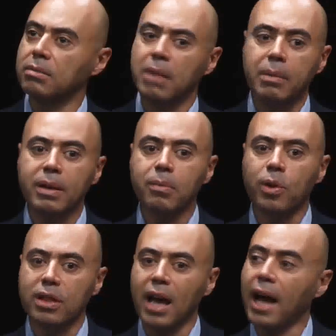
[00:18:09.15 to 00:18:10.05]
maybe
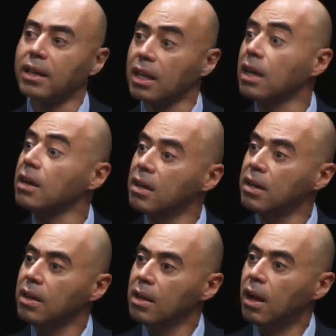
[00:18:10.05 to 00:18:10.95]
with the idea
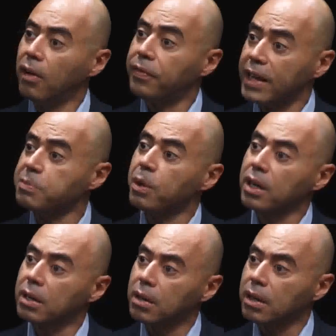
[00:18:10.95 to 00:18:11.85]
of Facebook
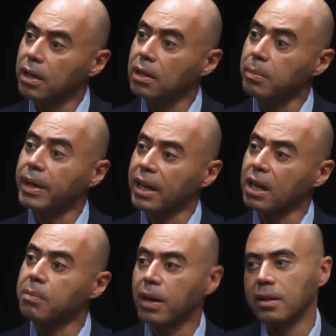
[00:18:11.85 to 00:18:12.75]
in the
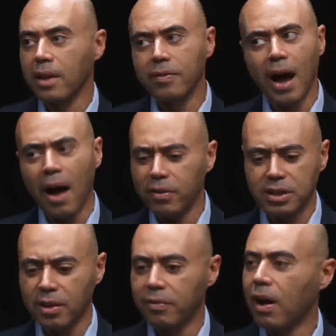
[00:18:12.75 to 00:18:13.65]
beginning, but they've
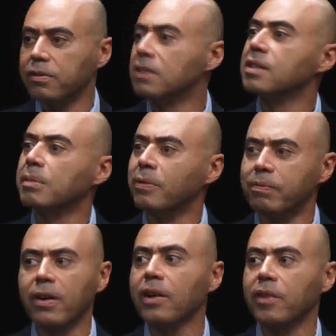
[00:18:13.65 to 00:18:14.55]
obviously evolved in something
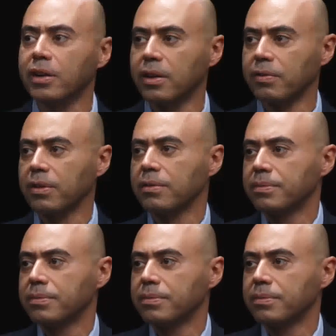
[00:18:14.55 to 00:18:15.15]
very, very different.